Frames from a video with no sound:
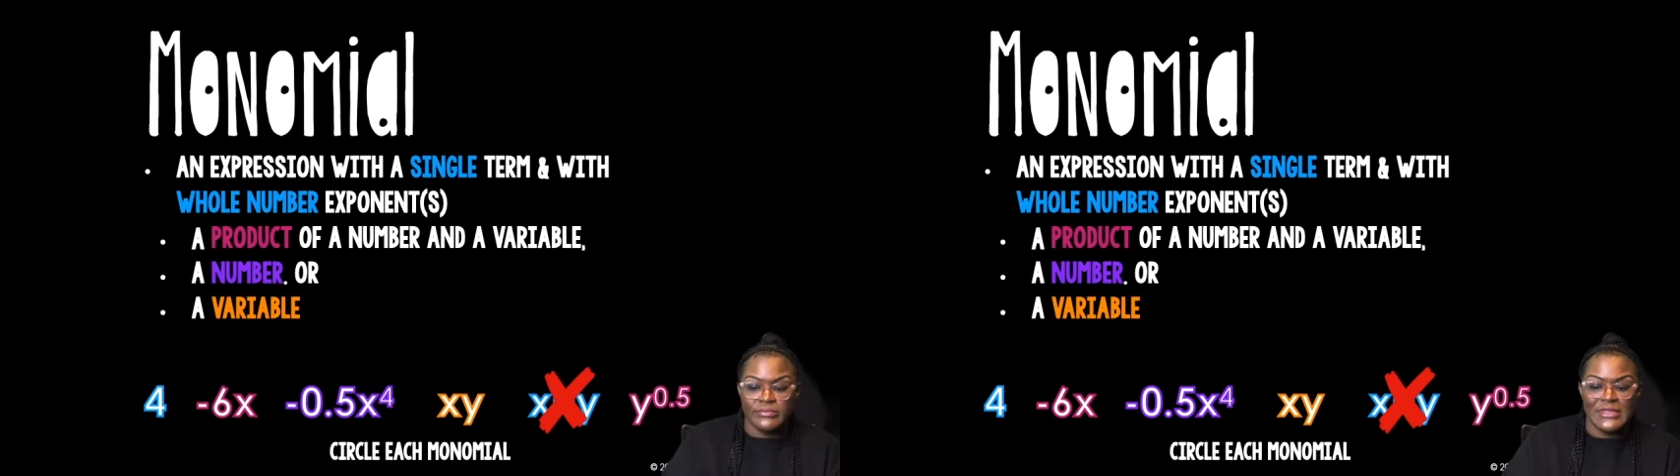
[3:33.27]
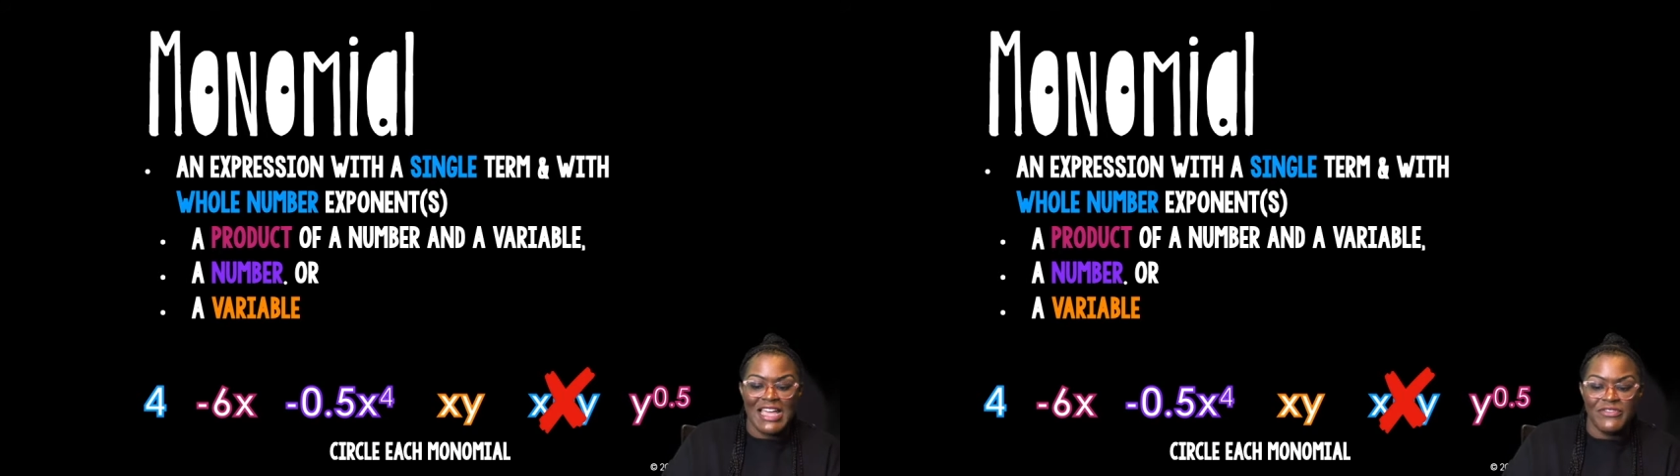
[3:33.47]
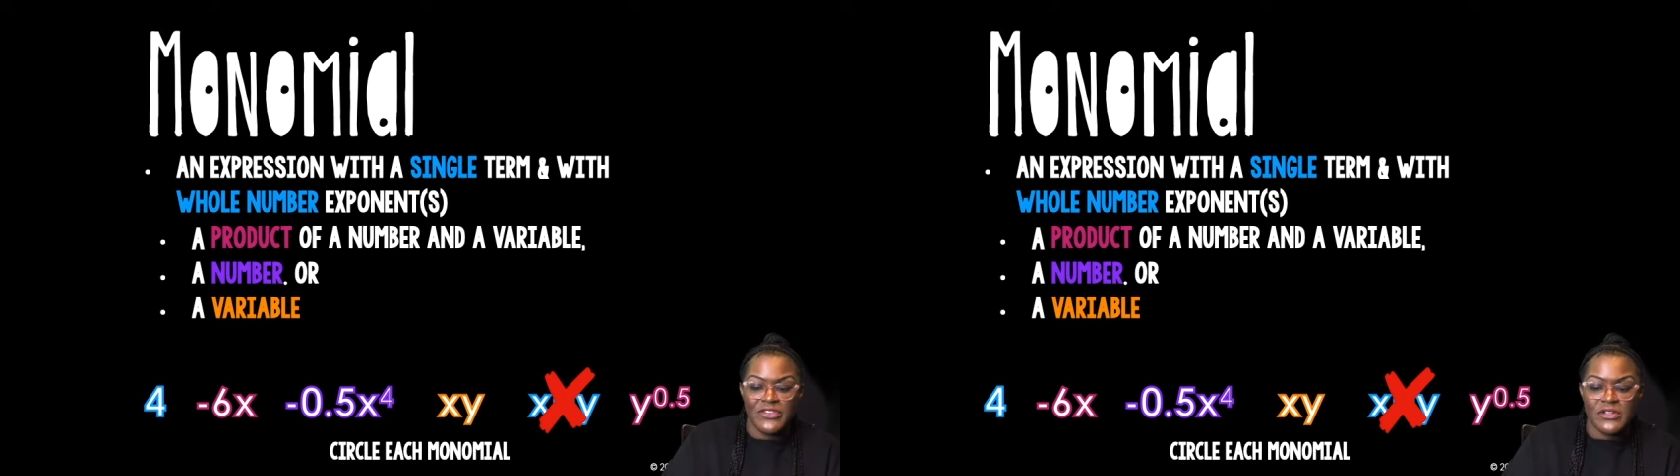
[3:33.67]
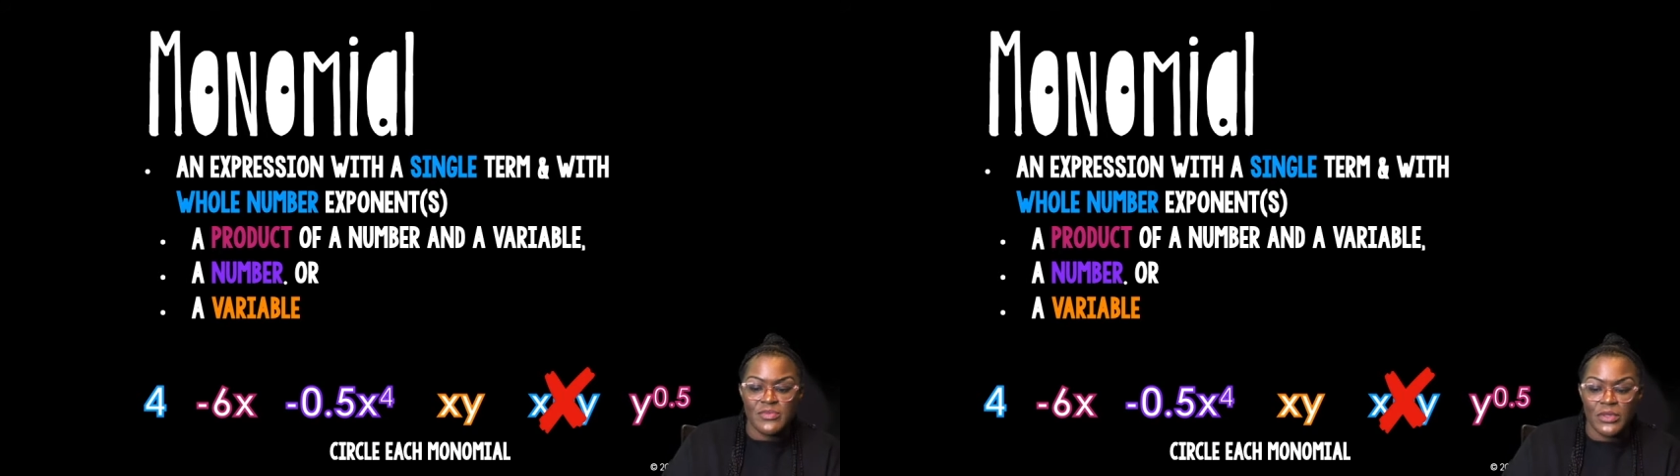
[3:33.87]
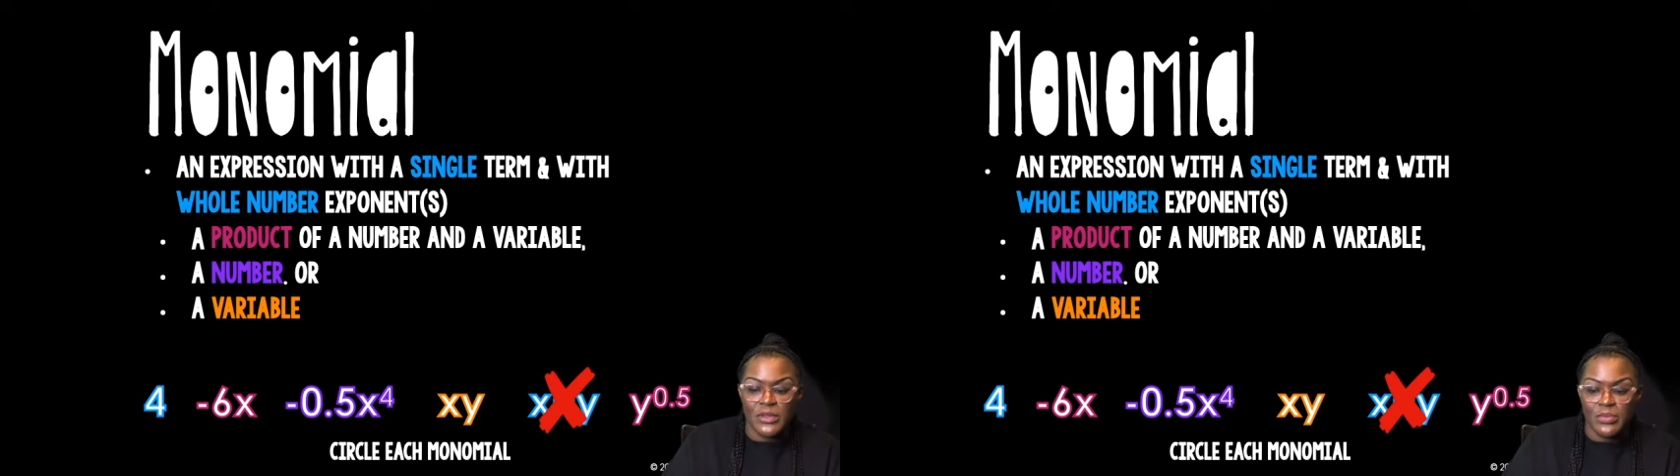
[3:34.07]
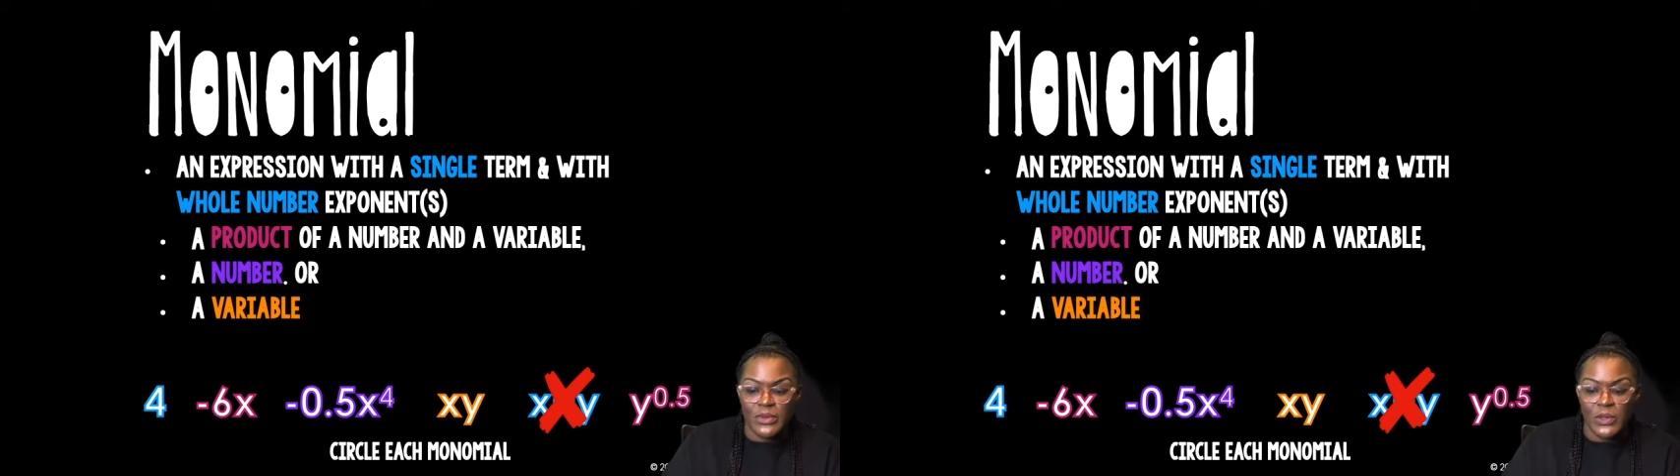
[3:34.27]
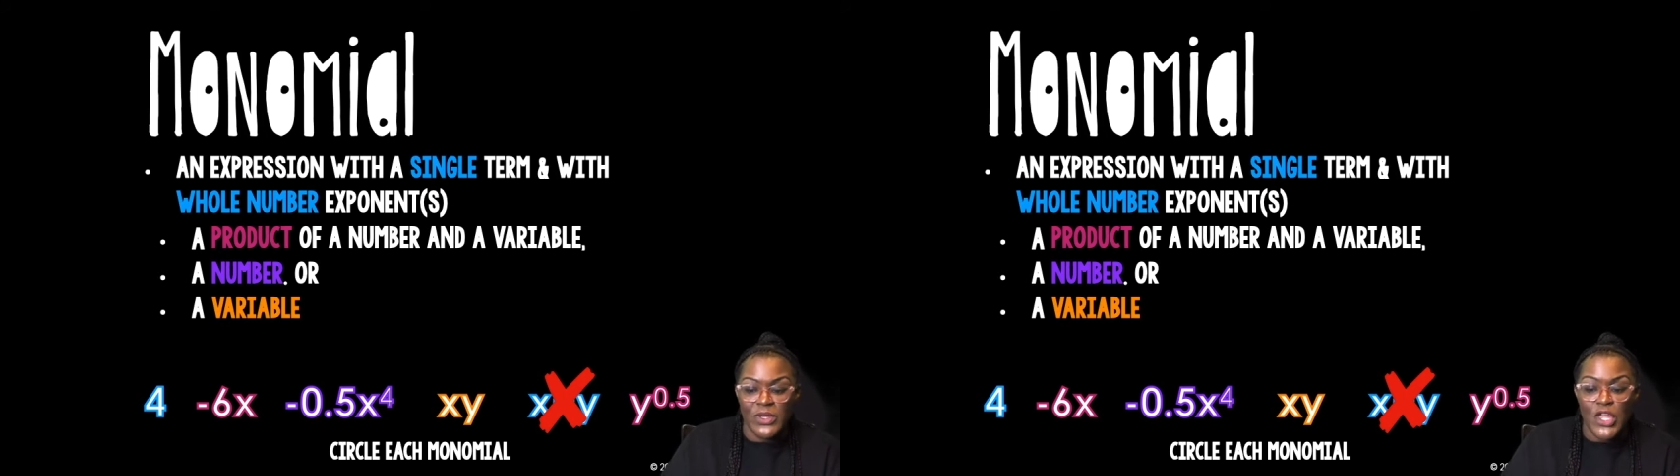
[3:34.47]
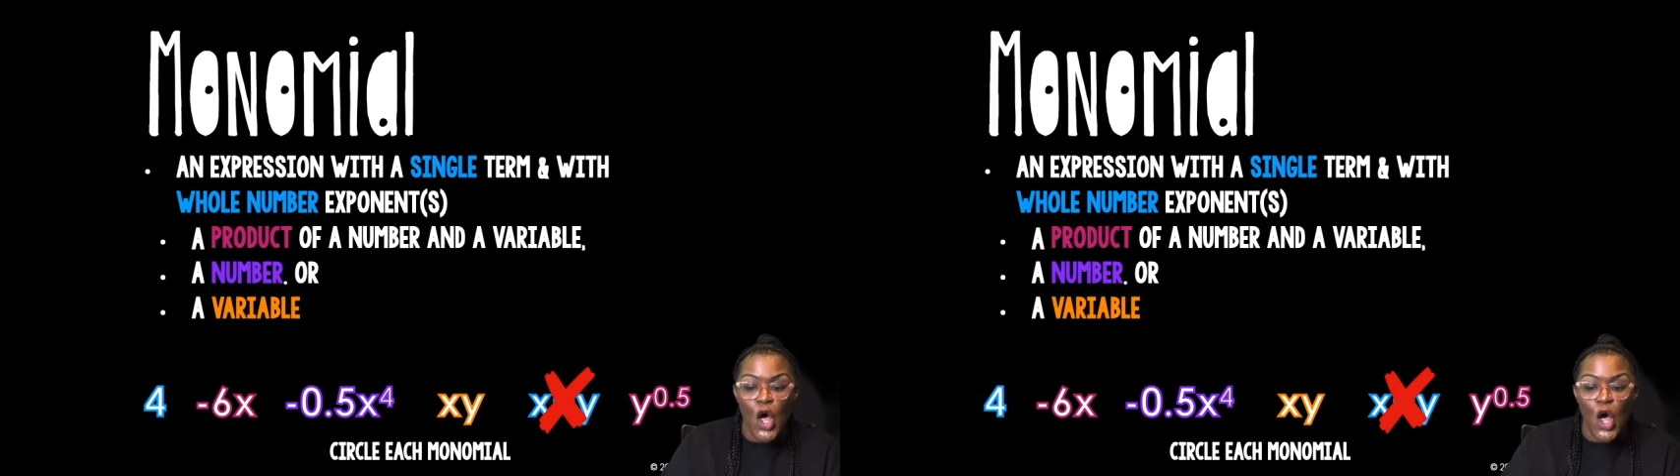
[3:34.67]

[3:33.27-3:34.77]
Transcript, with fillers: That first bullet point with